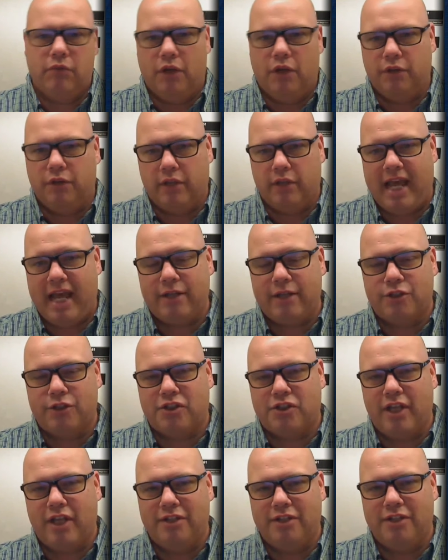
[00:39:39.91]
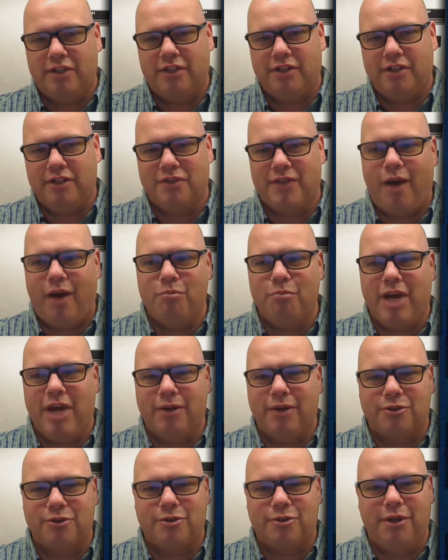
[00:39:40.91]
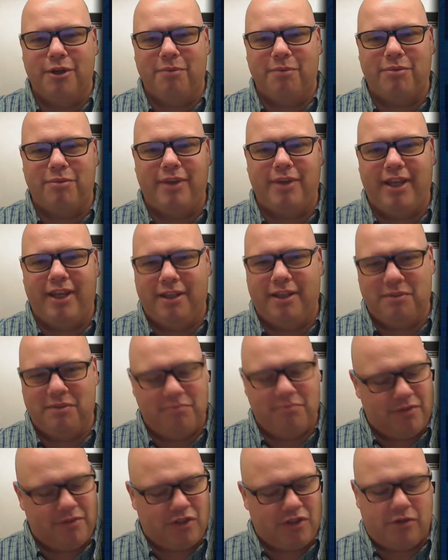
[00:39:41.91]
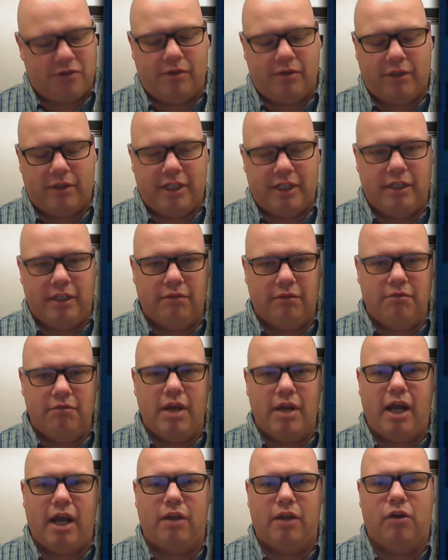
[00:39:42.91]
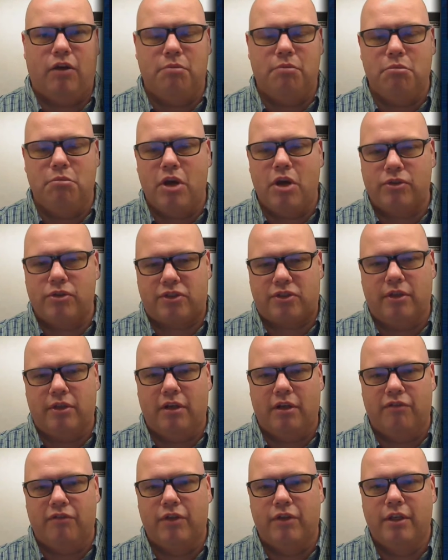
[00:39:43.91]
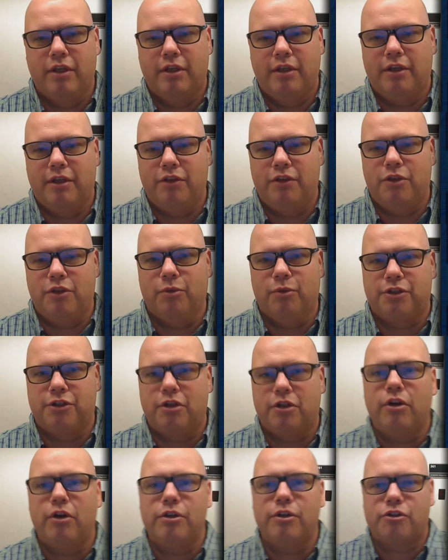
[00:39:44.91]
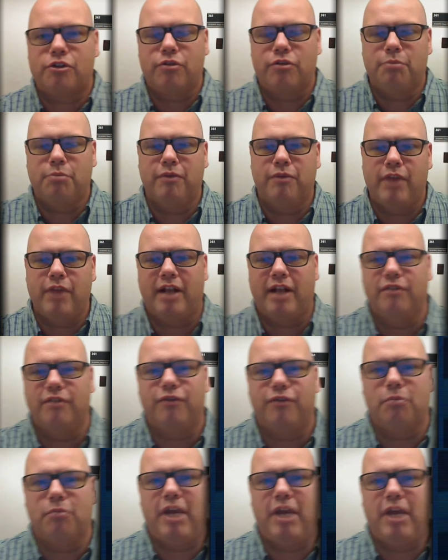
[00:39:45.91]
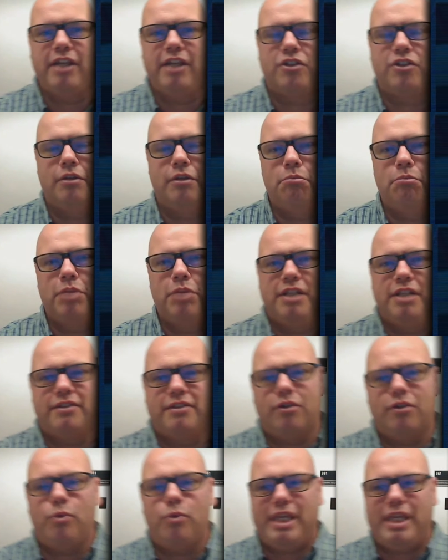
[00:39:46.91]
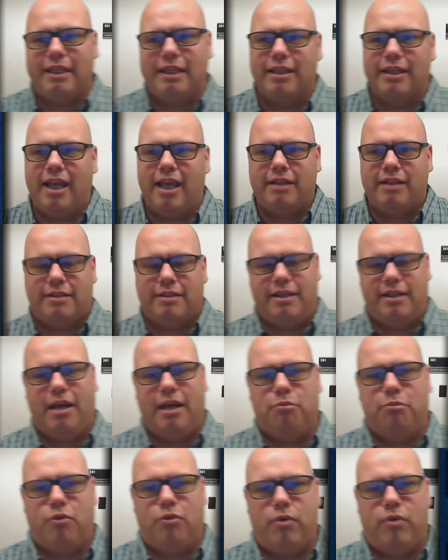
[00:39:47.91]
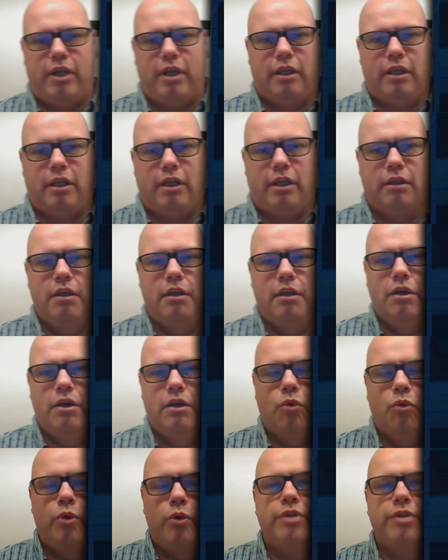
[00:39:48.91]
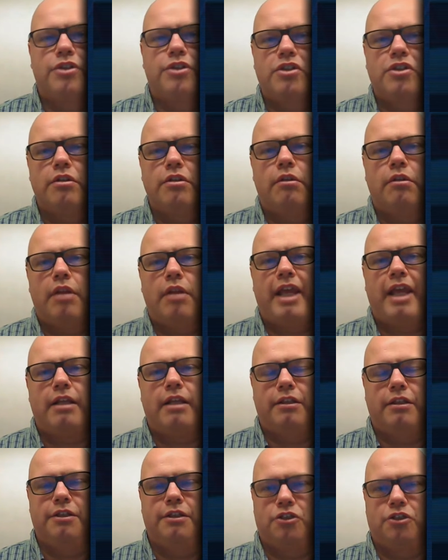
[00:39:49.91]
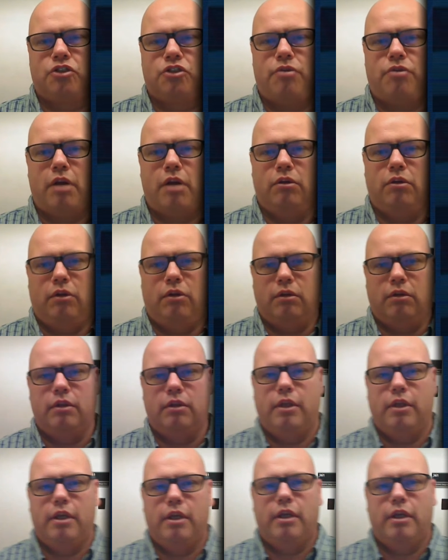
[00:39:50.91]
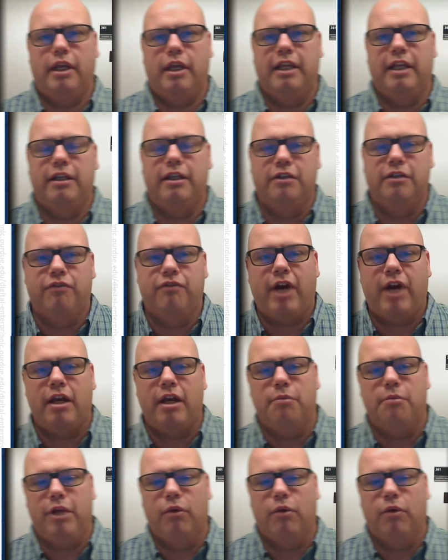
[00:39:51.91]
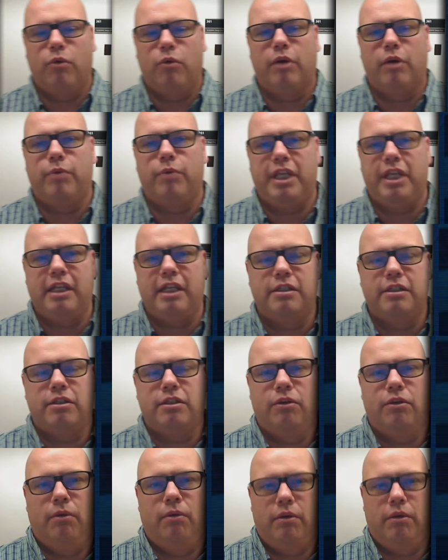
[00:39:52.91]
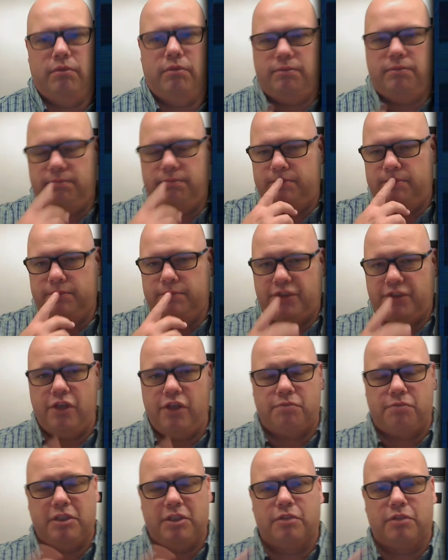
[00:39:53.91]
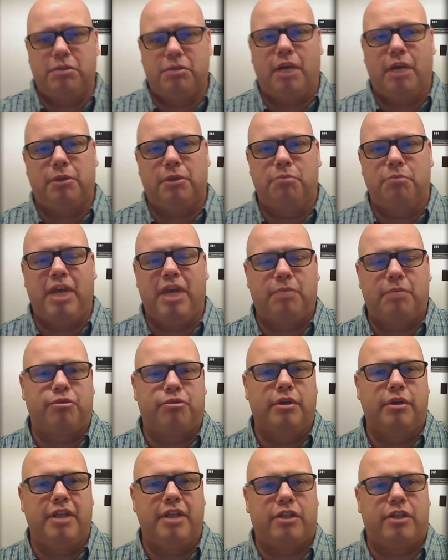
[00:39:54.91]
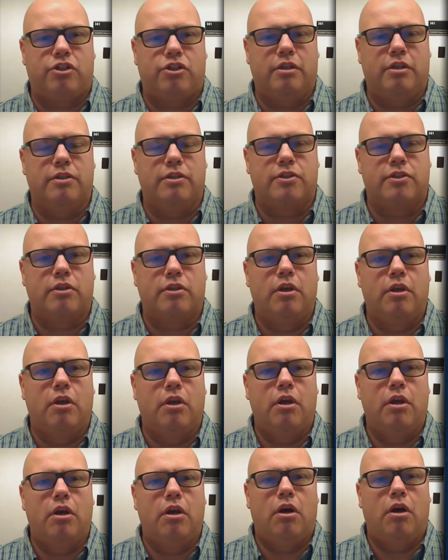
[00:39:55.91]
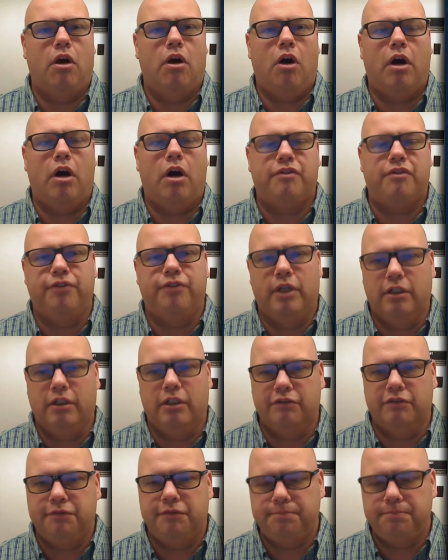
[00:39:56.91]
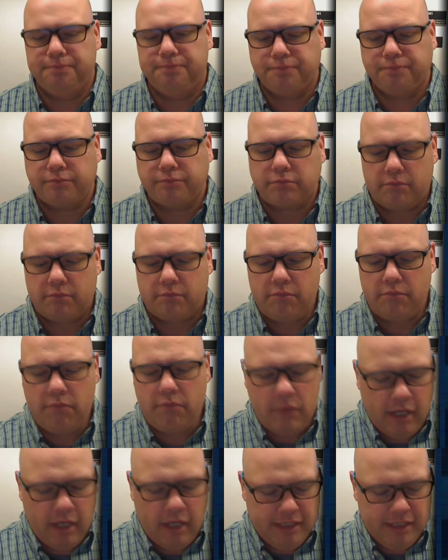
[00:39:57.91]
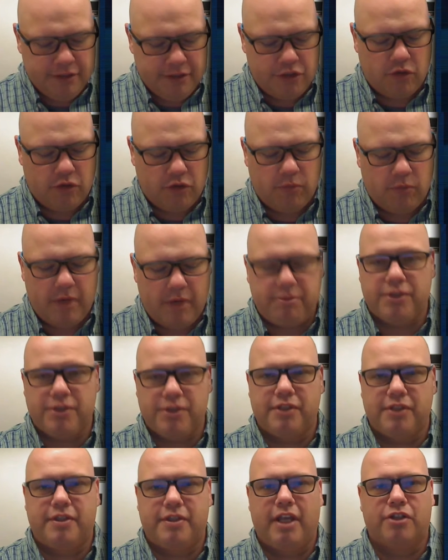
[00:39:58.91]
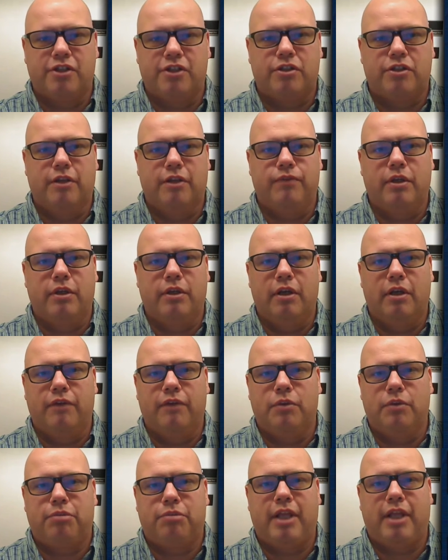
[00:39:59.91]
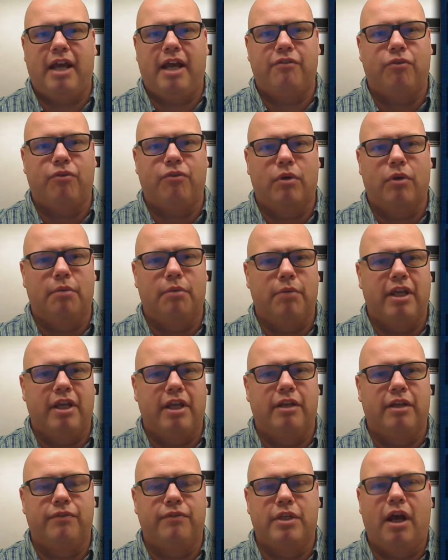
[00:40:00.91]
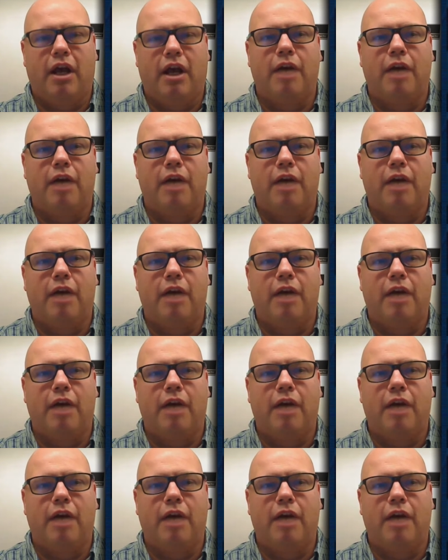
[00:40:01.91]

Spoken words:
on the latter stages of the outbound trip, and certainly not on most of the return trip of that information. But until we can get to that point, we're still likely to struggle in an environment where we need to, excuse me, to be able to make predictions off of a digital representation of the platform and of the